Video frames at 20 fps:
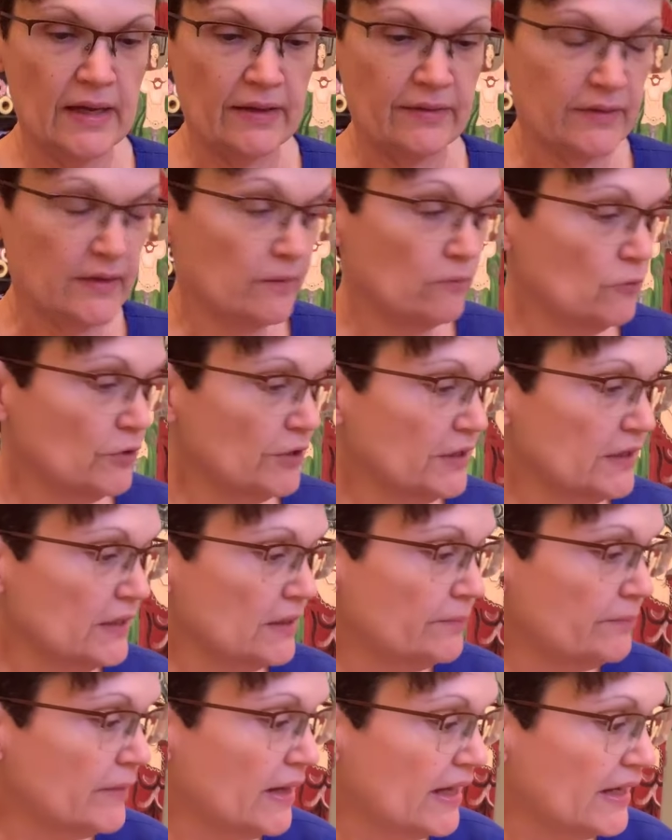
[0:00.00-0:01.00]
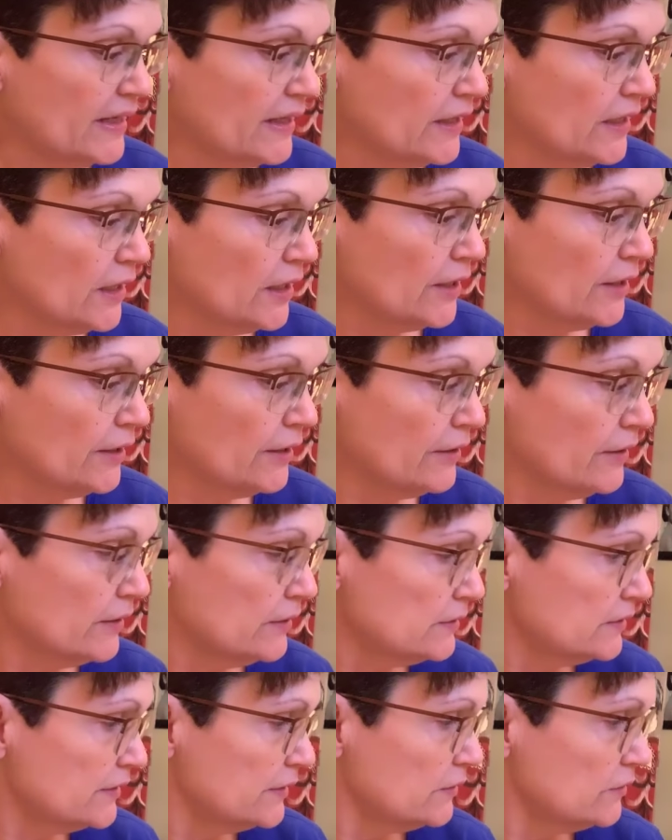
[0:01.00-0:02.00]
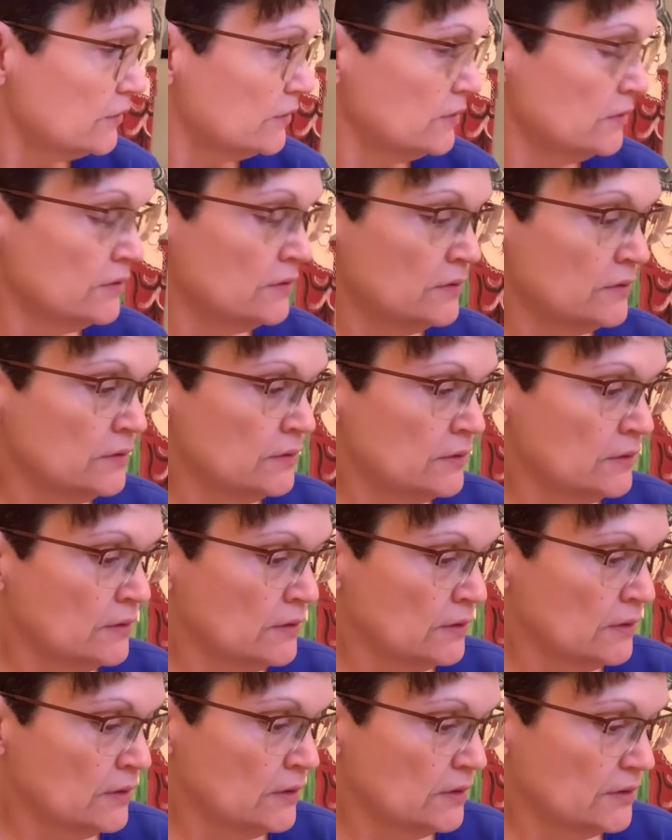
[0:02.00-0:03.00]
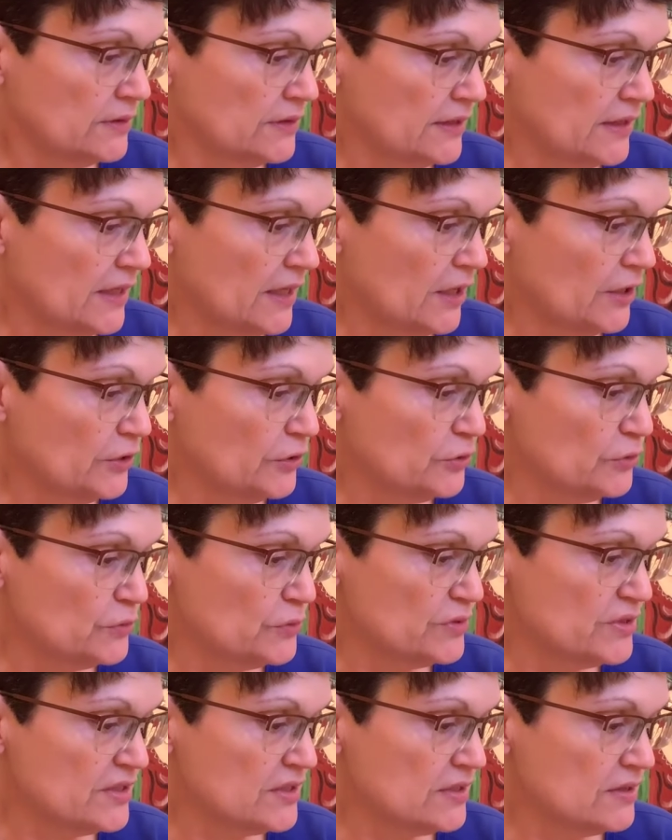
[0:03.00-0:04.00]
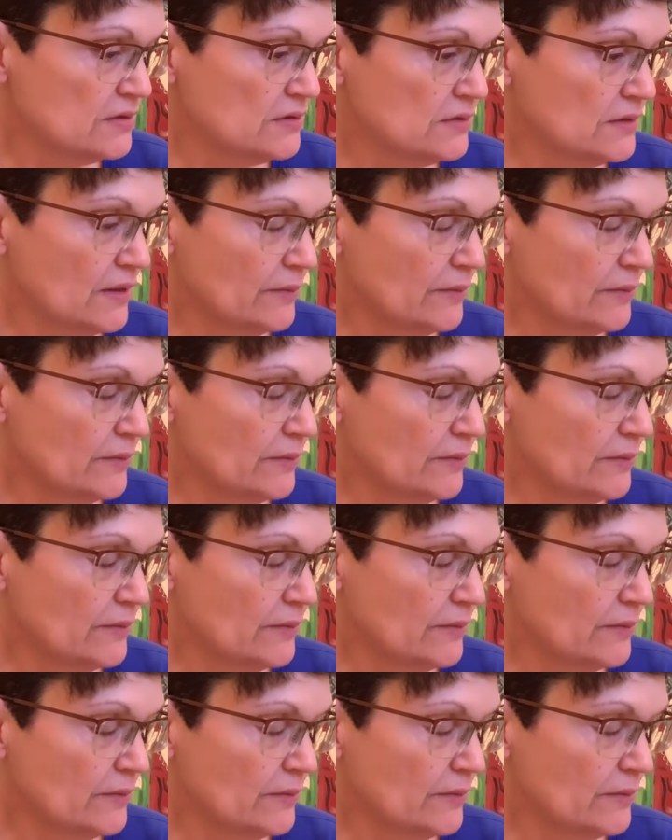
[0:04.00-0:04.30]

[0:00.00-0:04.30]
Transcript: And then we're going to make her a little nose.